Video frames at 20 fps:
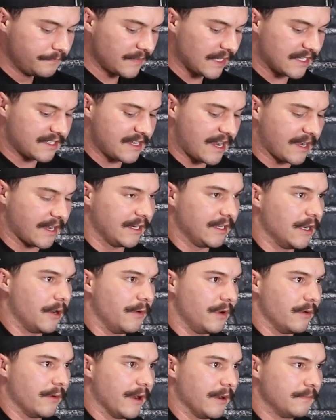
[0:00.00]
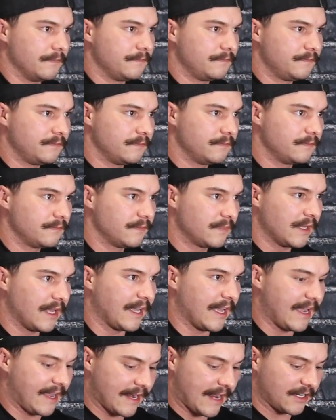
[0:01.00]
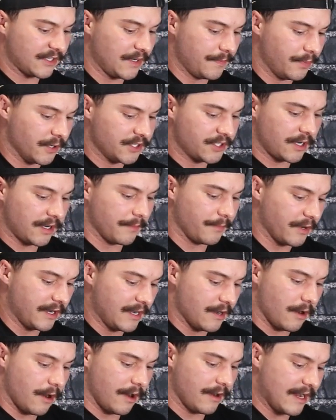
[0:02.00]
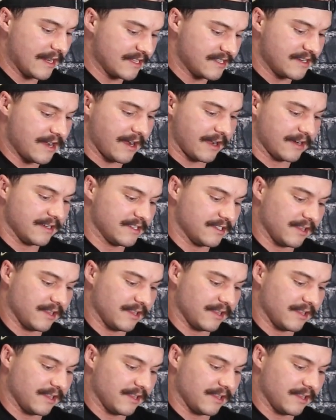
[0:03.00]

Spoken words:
it's not going to go anywhere. Like I can actually push on it pretty hard and it's not going to